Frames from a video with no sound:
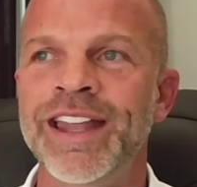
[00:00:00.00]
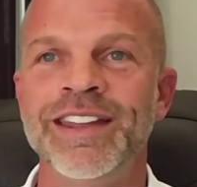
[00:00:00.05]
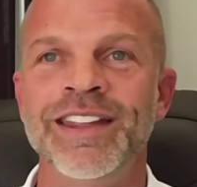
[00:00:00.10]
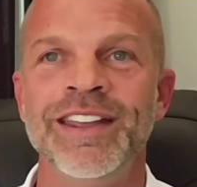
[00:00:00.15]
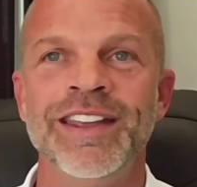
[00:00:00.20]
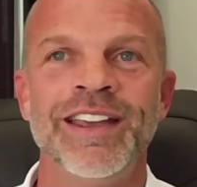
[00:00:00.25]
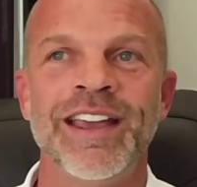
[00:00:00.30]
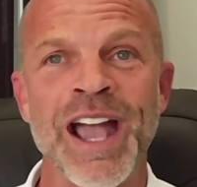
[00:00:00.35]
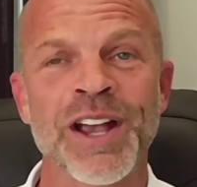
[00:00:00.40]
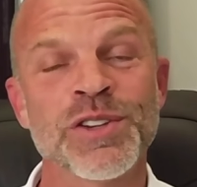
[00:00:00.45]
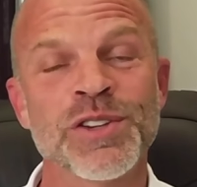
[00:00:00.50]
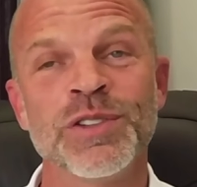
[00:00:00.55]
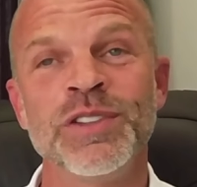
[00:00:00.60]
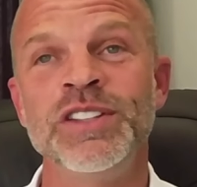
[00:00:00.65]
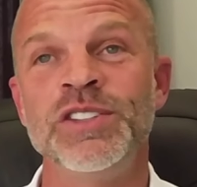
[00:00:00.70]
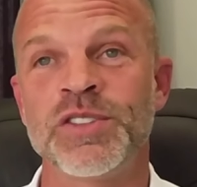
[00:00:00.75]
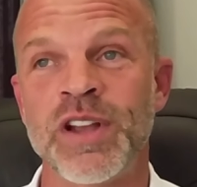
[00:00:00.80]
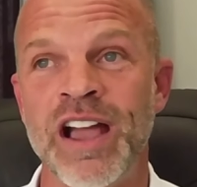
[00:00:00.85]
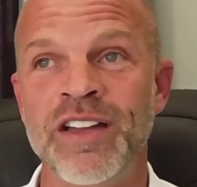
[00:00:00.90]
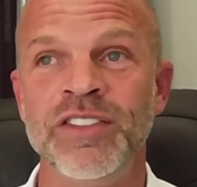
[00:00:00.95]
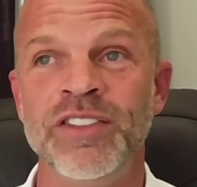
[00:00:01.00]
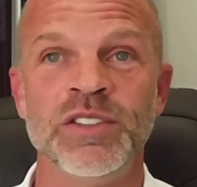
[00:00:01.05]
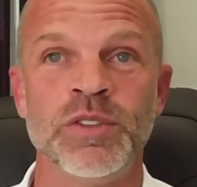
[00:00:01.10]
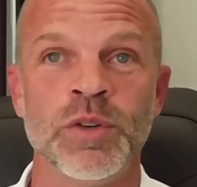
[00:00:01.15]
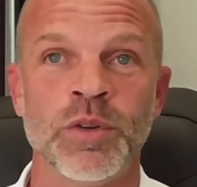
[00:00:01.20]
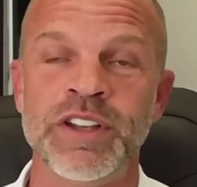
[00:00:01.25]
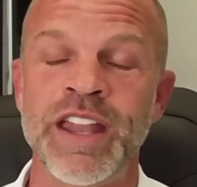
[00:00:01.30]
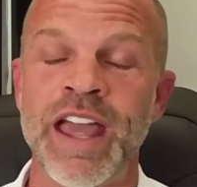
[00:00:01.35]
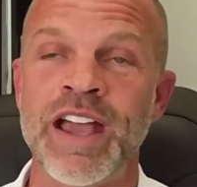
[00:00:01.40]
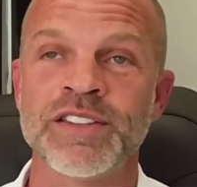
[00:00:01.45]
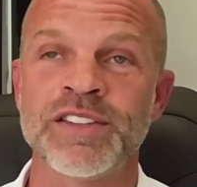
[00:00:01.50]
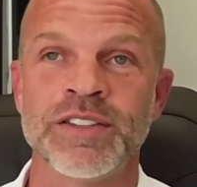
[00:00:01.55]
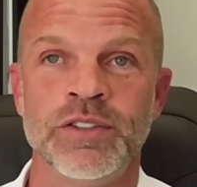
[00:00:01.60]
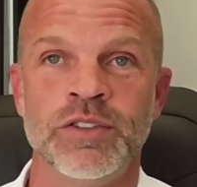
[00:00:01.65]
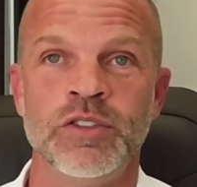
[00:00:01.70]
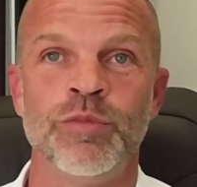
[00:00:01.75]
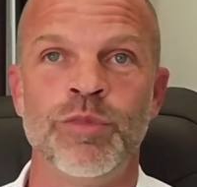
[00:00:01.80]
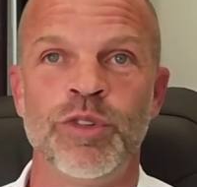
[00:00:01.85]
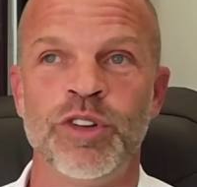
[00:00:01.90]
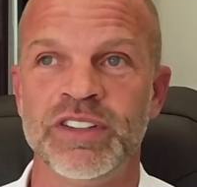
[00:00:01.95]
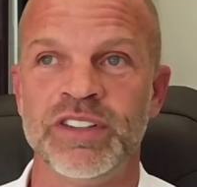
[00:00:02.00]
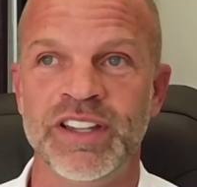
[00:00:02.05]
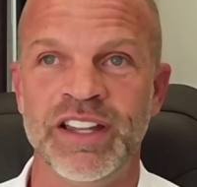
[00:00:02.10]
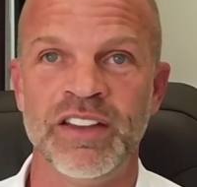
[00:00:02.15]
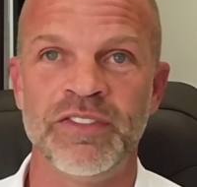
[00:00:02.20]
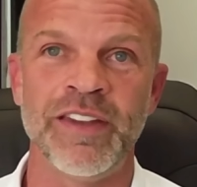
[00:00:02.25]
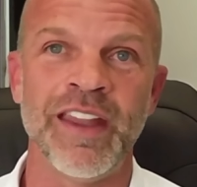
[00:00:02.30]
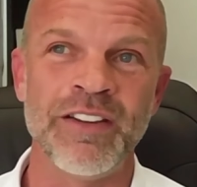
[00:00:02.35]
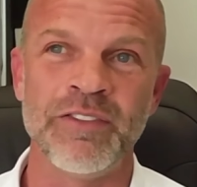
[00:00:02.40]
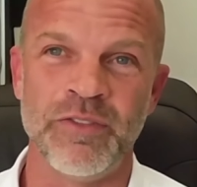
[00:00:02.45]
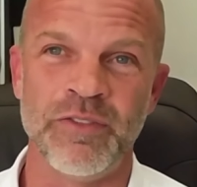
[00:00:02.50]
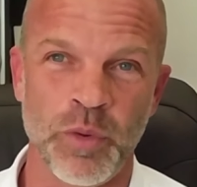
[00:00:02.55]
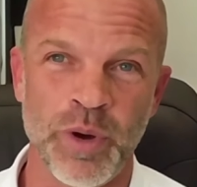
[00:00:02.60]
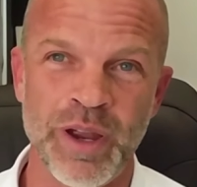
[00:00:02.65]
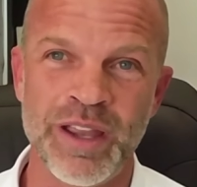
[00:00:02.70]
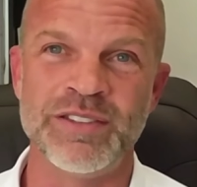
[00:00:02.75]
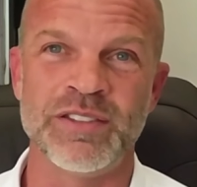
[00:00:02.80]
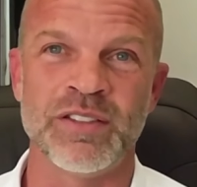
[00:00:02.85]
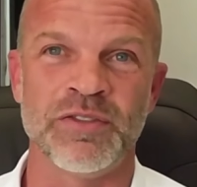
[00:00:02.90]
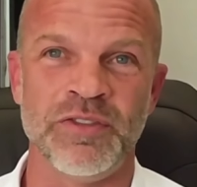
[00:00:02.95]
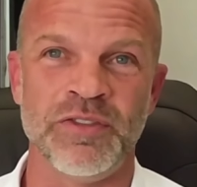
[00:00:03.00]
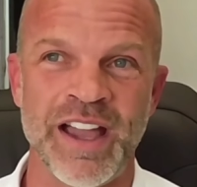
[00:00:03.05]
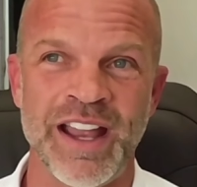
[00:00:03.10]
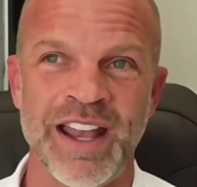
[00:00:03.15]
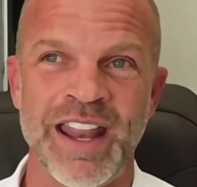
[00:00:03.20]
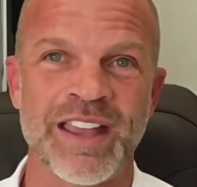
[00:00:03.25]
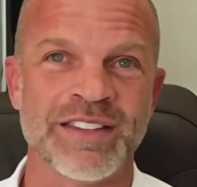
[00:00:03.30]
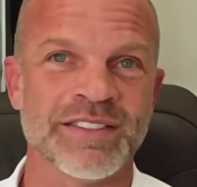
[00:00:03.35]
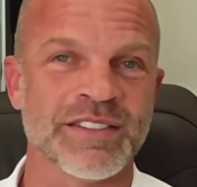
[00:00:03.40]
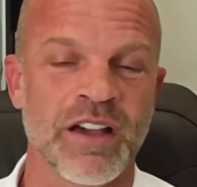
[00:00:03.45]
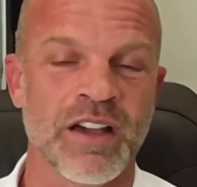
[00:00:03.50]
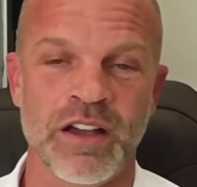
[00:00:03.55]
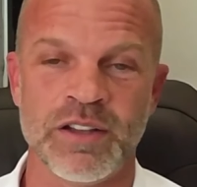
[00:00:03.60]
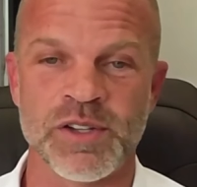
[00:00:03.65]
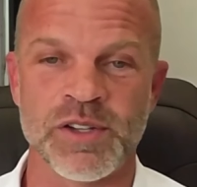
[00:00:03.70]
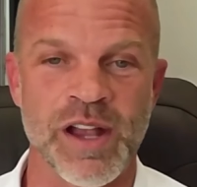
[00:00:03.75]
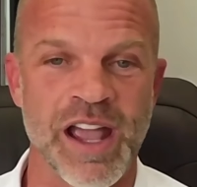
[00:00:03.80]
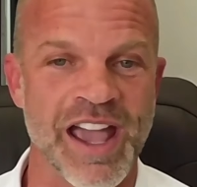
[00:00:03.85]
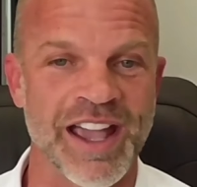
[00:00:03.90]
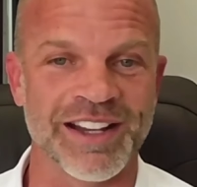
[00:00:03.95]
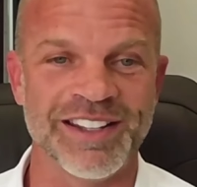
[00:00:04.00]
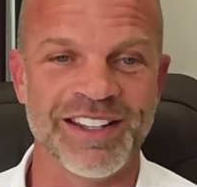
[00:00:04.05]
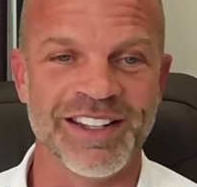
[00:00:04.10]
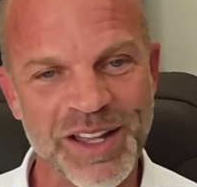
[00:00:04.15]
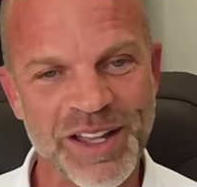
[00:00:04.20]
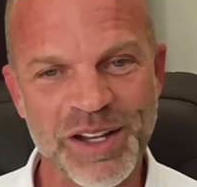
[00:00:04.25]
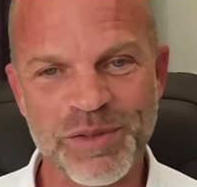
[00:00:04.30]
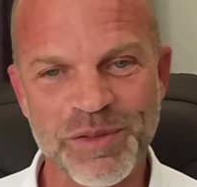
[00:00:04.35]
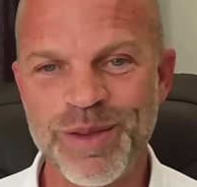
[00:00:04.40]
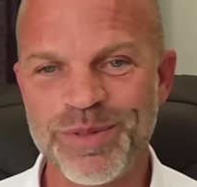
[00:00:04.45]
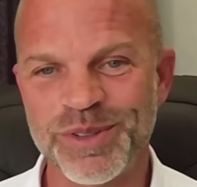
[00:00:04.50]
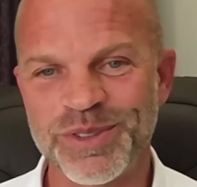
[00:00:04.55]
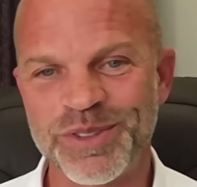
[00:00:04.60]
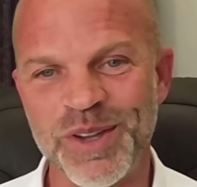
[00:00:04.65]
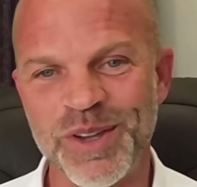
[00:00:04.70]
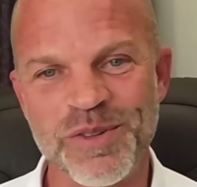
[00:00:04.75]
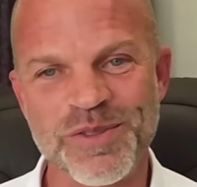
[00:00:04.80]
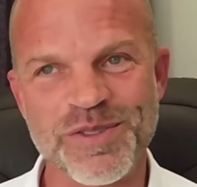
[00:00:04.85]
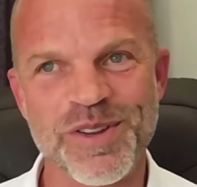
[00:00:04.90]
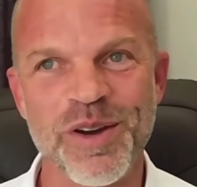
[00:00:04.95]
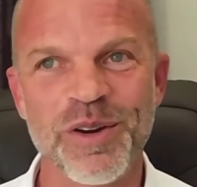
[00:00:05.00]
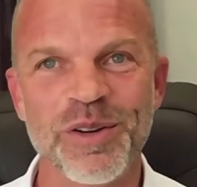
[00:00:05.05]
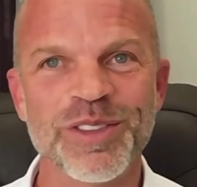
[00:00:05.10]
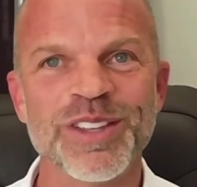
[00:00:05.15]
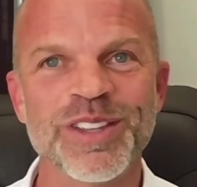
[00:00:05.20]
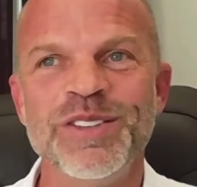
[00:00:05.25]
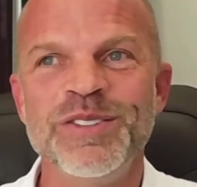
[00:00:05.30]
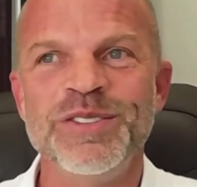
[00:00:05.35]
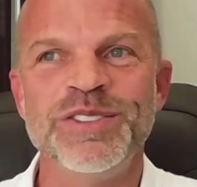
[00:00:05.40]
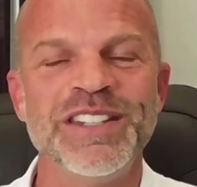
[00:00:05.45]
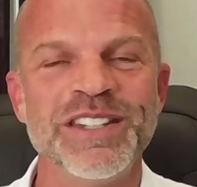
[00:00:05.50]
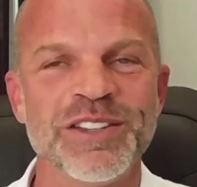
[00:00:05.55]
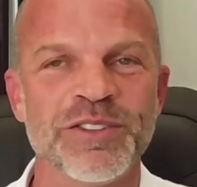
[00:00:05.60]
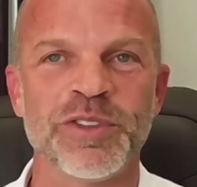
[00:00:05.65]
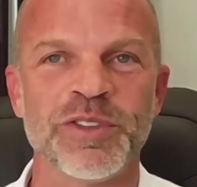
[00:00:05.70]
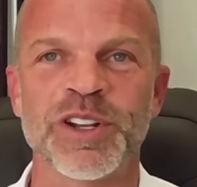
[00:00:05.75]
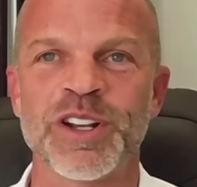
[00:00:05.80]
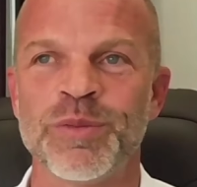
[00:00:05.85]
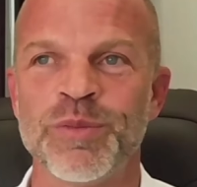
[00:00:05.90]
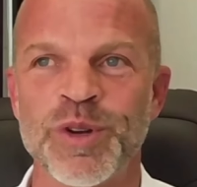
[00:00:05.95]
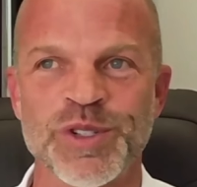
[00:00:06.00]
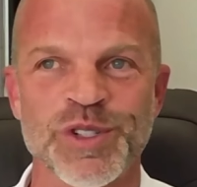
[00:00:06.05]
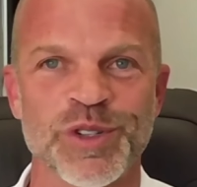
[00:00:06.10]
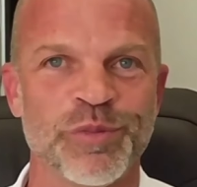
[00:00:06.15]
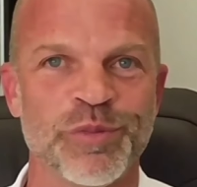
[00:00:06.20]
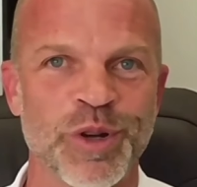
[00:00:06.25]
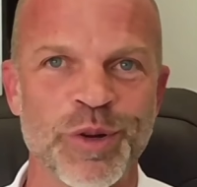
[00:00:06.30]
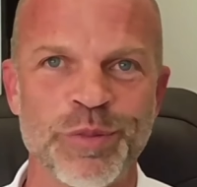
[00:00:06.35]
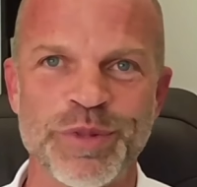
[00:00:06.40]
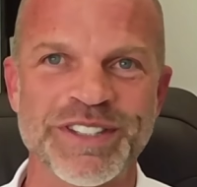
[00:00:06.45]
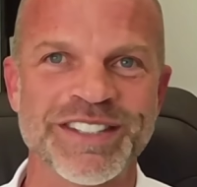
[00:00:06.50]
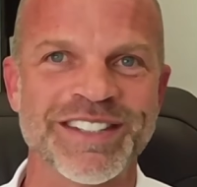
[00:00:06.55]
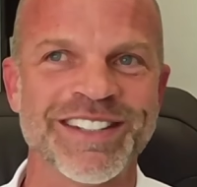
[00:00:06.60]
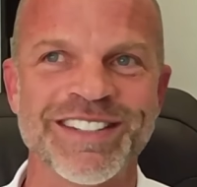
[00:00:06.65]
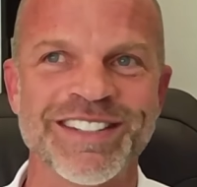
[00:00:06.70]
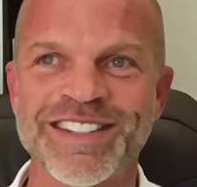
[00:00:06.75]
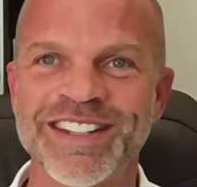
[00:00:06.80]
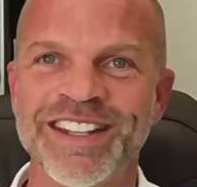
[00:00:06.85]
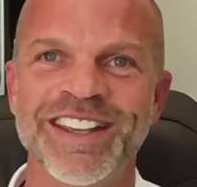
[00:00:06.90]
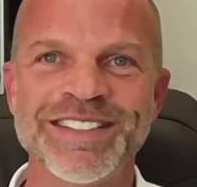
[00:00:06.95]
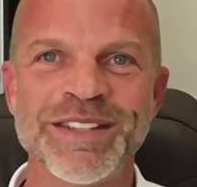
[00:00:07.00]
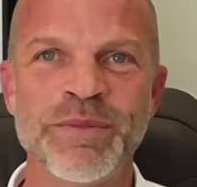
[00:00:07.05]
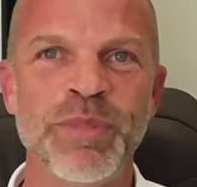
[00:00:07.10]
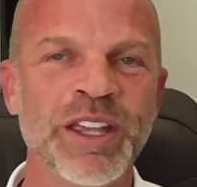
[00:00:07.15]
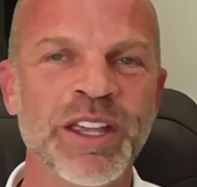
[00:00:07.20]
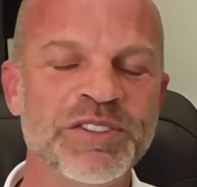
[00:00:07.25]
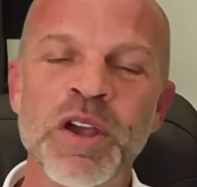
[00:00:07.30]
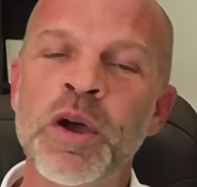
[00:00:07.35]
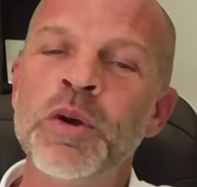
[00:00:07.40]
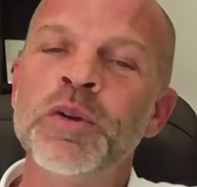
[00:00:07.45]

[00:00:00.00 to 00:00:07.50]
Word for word: And actually driving DoorDash and Uber and Lyft, that voids your finance contract. A lot of people don't know that using it for commercial purposes, that's a big